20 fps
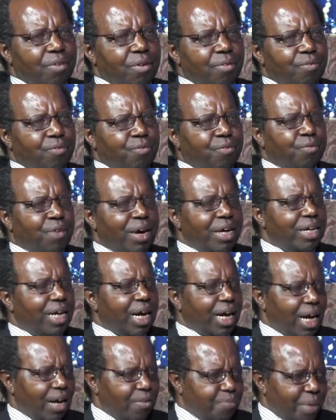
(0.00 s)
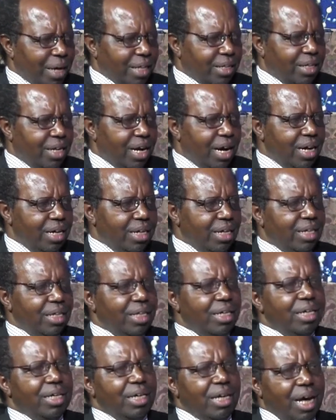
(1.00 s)
Finding a Life Partner,
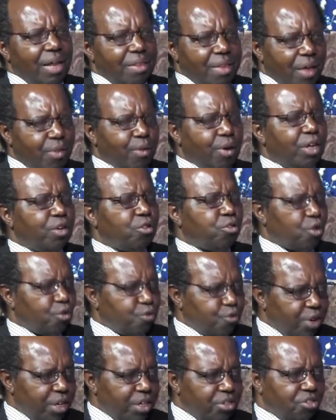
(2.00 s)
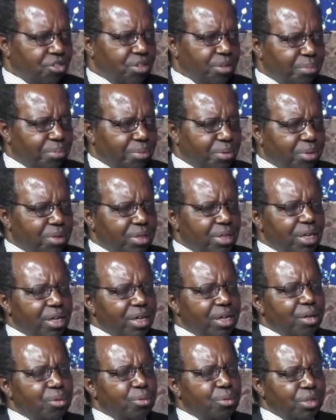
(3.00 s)
and the other one is on friendship,
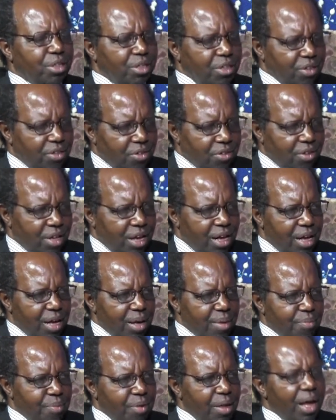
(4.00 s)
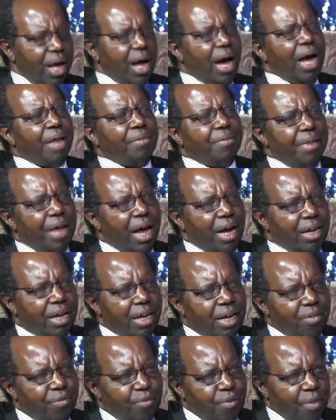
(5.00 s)
which is and
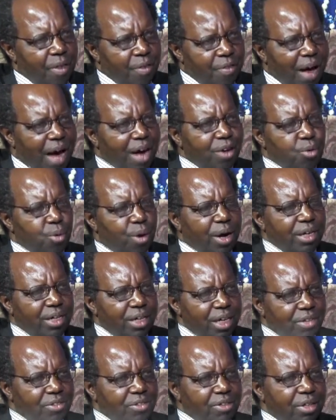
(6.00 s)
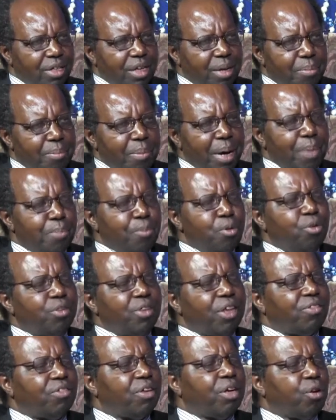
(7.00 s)
the third one is in my book,
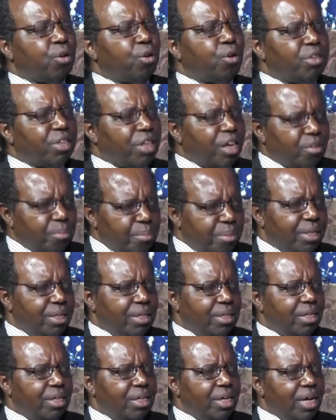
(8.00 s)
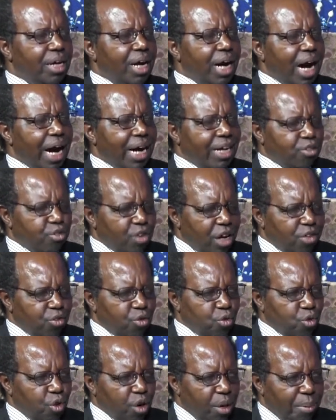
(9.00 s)
The Secret of Contentment. I try
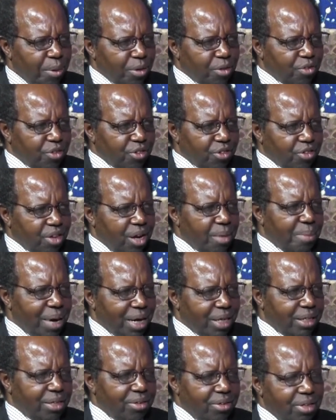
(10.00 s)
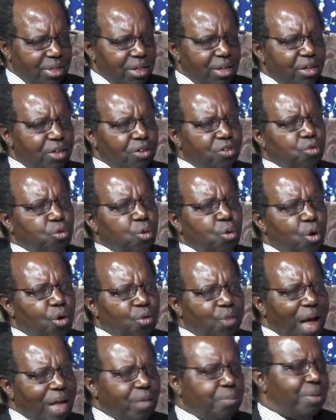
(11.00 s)
to talk about Christian marriage. So
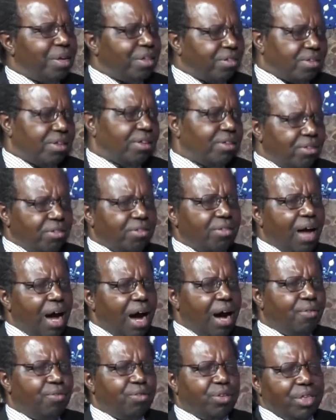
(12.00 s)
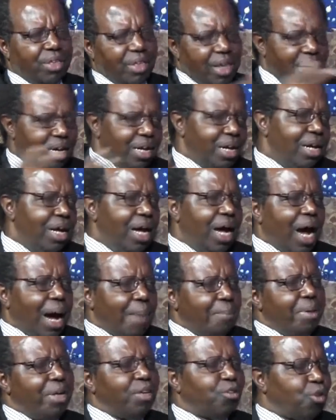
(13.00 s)
on that basis, I have written
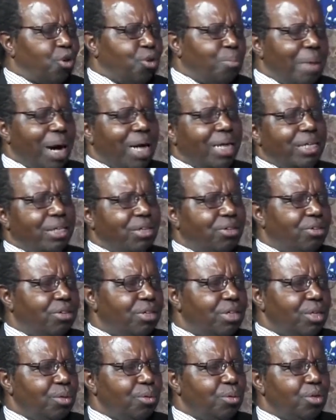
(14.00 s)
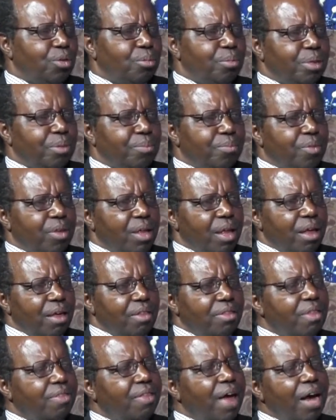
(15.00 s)
a bit on marriage with me.
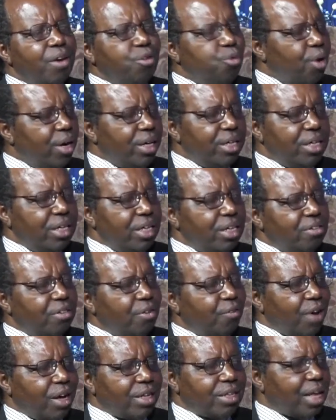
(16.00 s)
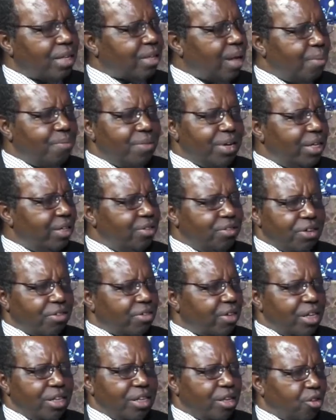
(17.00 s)
The third one is the fact that I'm very
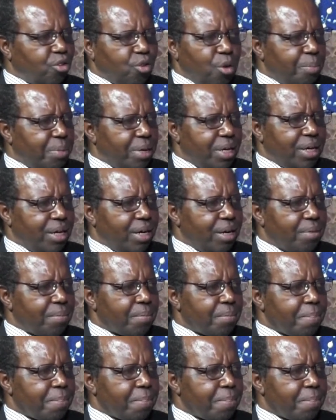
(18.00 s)
interested in the topic.